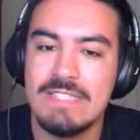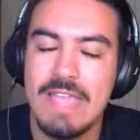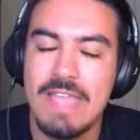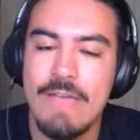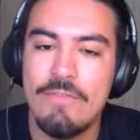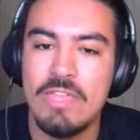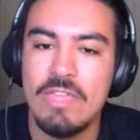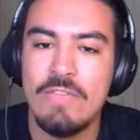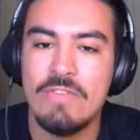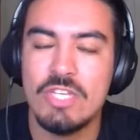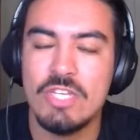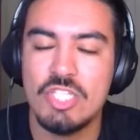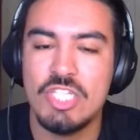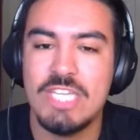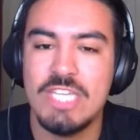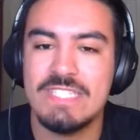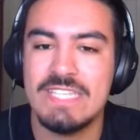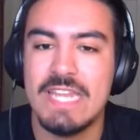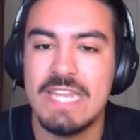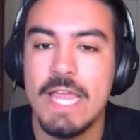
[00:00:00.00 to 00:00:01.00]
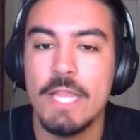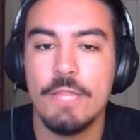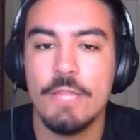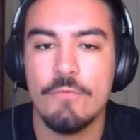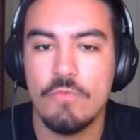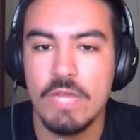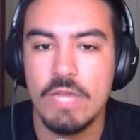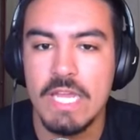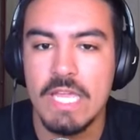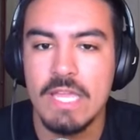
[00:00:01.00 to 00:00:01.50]
to have even a chance in hell of
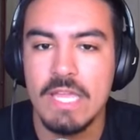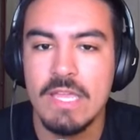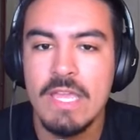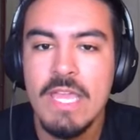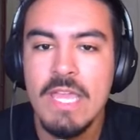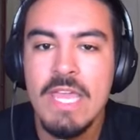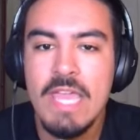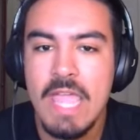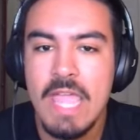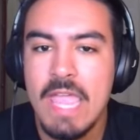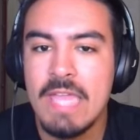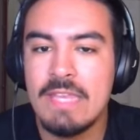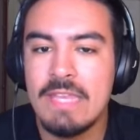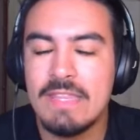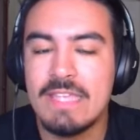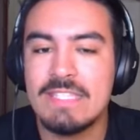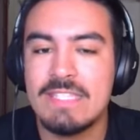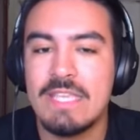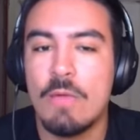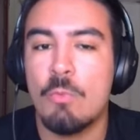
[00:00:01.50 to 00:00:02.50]
winning. And that's